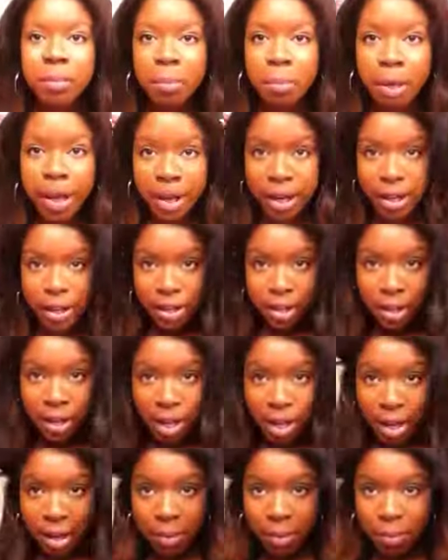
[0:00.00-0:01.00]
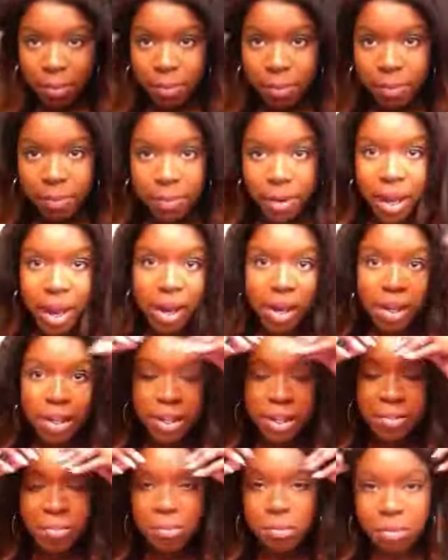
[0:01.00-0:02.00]
But yeah,
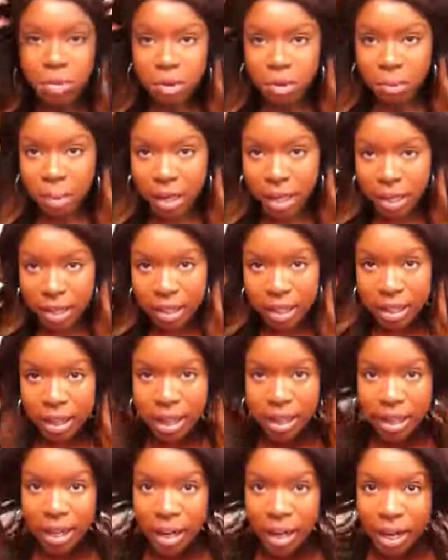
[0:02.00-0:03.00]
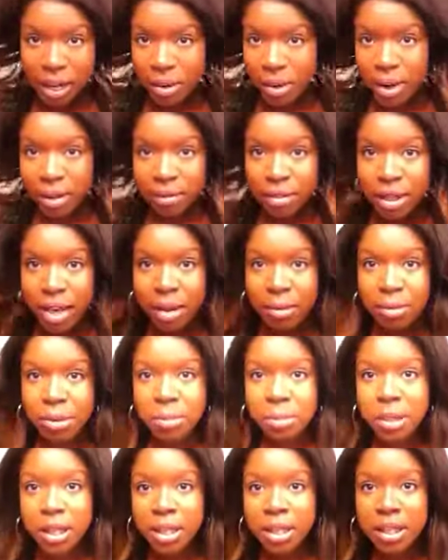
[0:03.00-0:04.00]
because I'm low maintenance like that. I don't have time
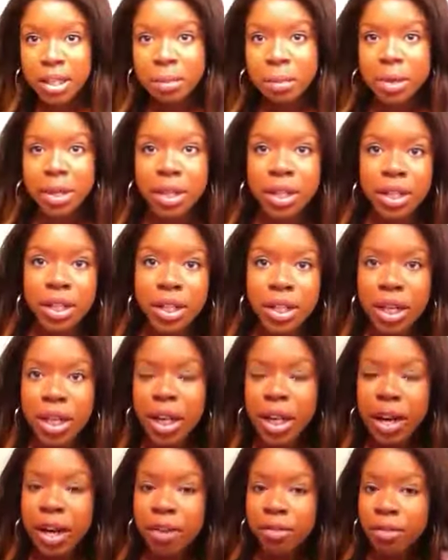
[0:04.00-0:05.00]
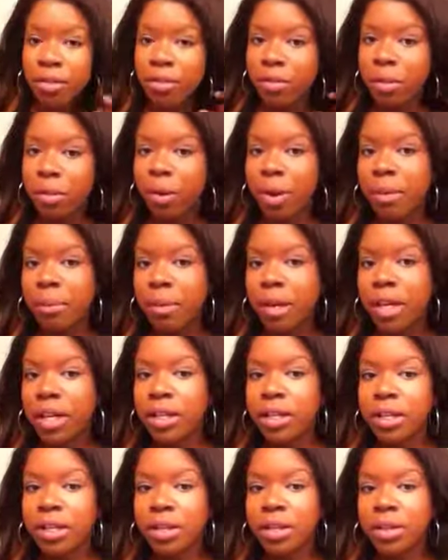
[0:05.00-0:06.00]
to be deep conditioning hair for 40
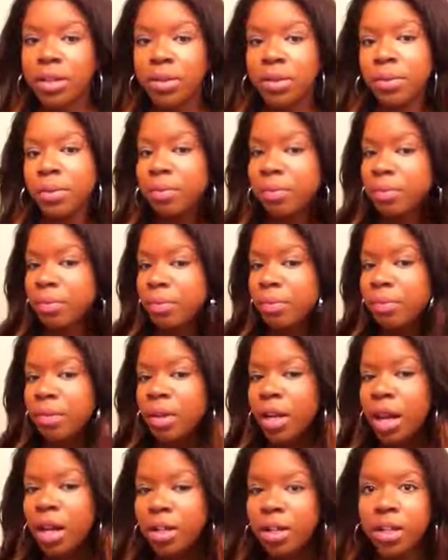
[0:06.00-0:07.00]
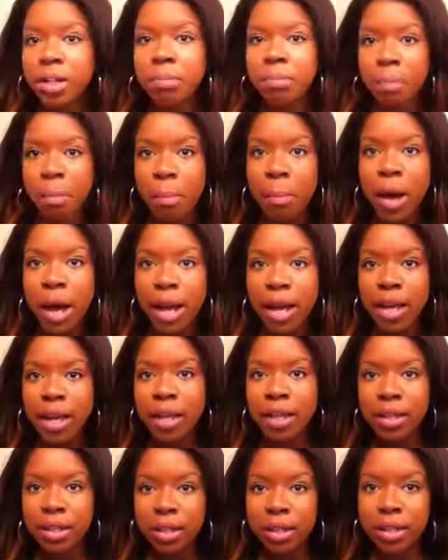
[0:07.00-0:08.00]
minutes, I'll just
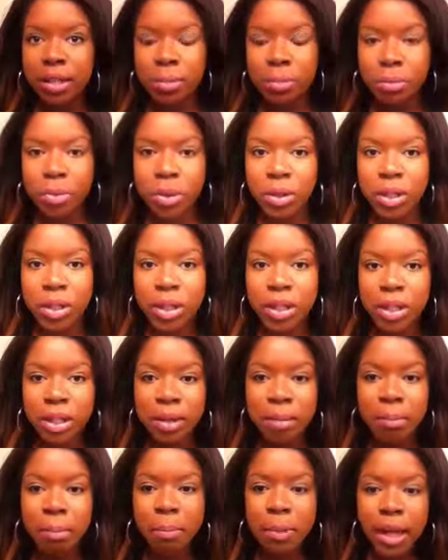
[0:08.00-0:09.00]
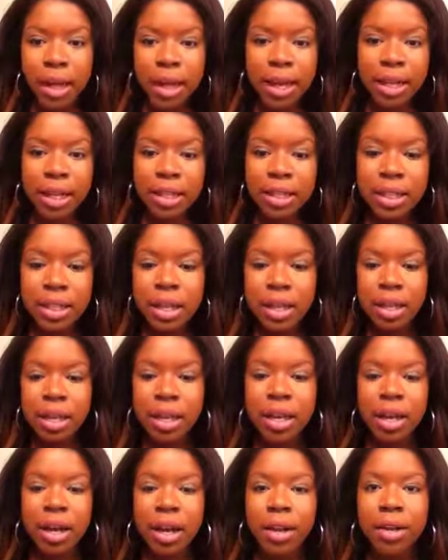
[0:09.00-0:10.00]
buy some more. But
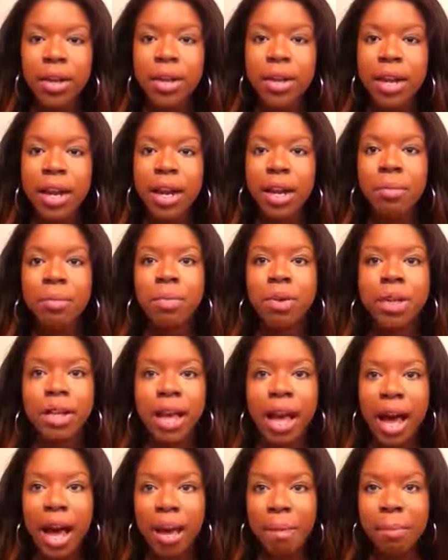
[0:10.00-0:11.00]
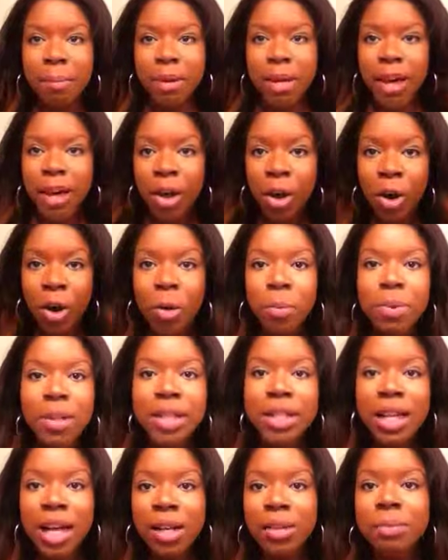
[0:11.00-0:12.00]
other than that, I'm really happy. I hope
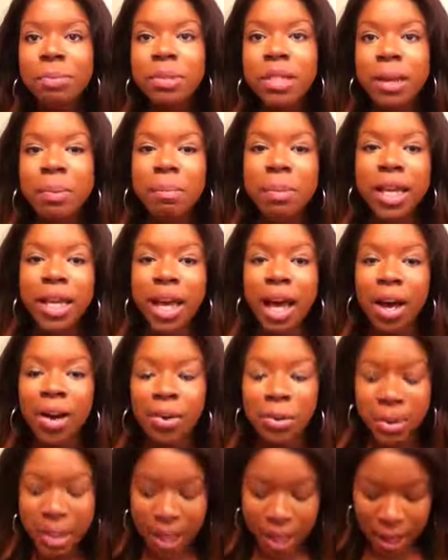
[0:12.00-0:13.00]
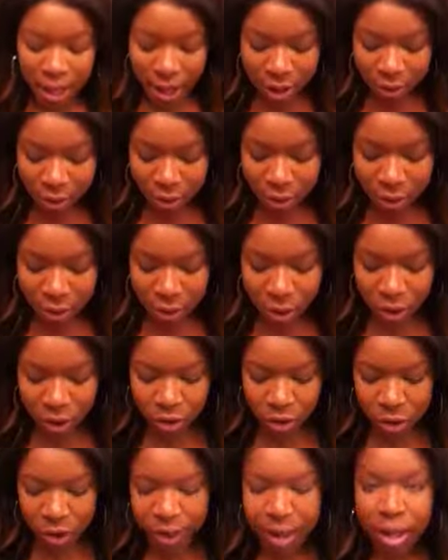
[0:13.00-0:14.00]
this helps somebody out. Like, if you are
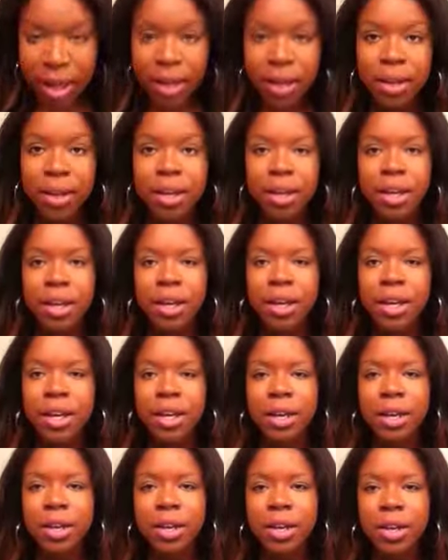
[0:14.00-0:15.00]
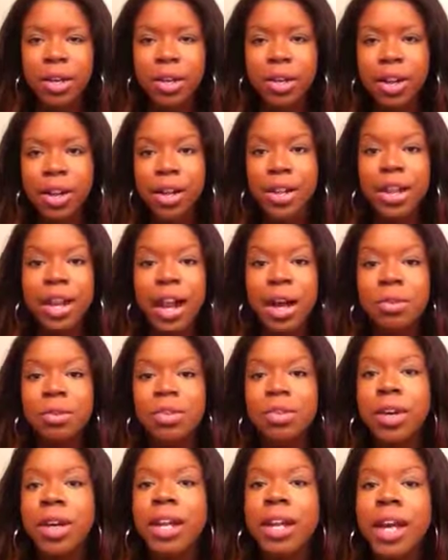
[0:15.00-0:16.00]
trying to get the look that I
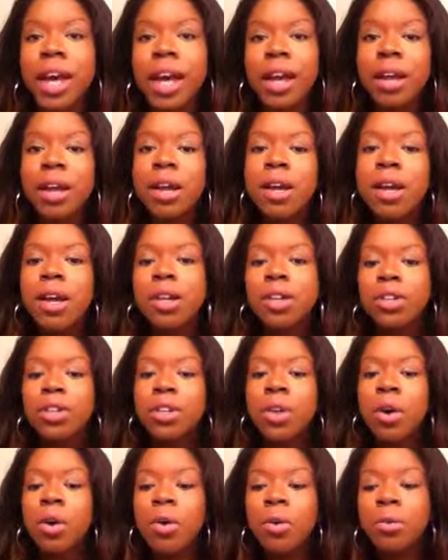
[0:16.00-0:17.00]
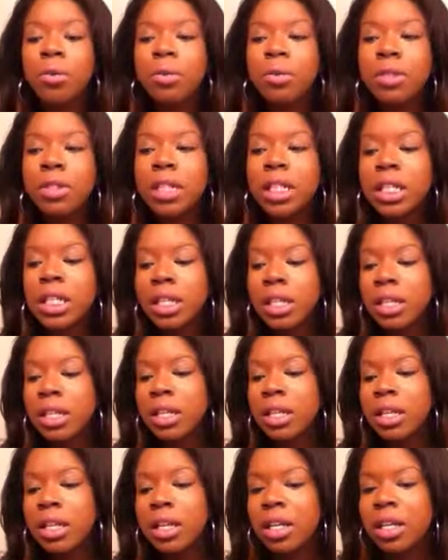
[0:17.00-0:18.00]
was trying to get, don't
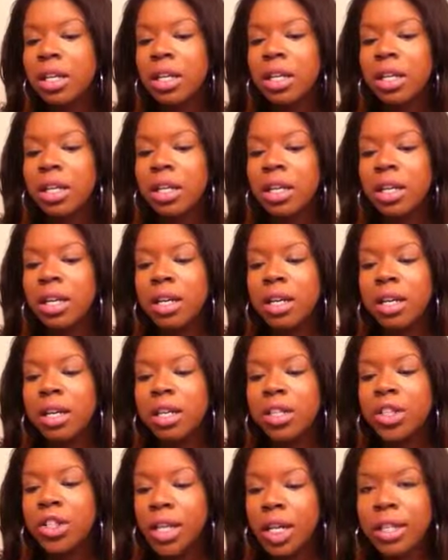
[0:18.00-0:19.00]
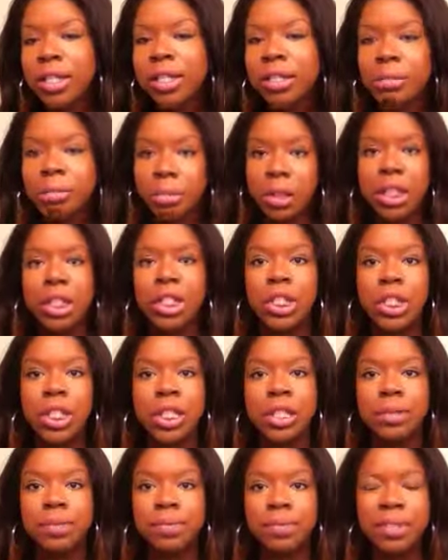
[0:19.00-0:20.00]
just bleach
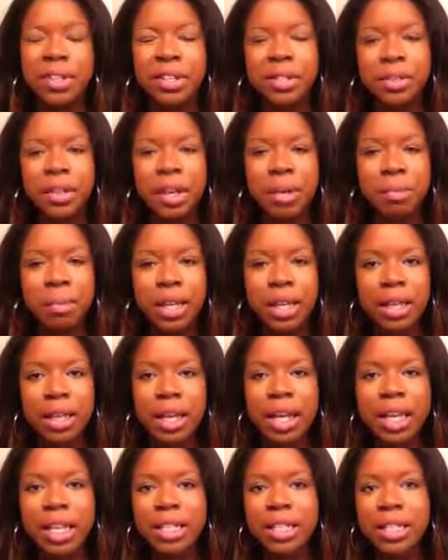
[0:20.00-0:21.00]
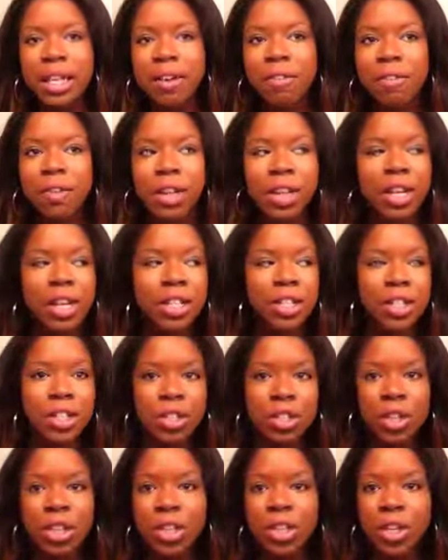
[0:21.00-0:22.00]
it. Do you know what I mean? Like, because I feel like it's
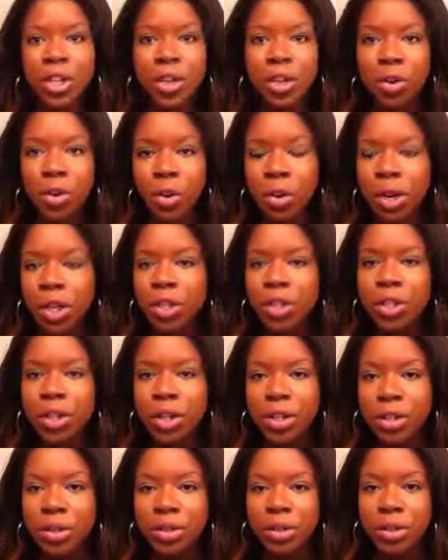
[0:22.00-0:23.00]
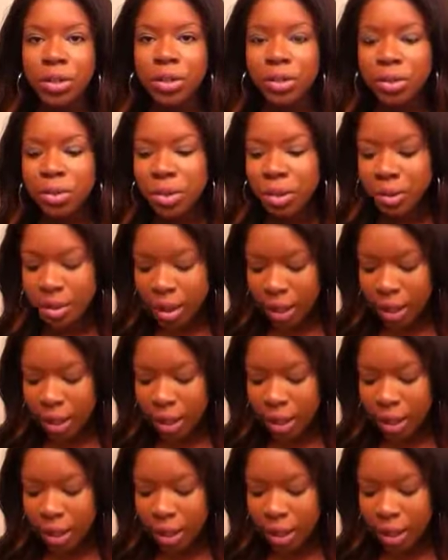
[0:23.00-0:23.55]
just going to turn orange on you too.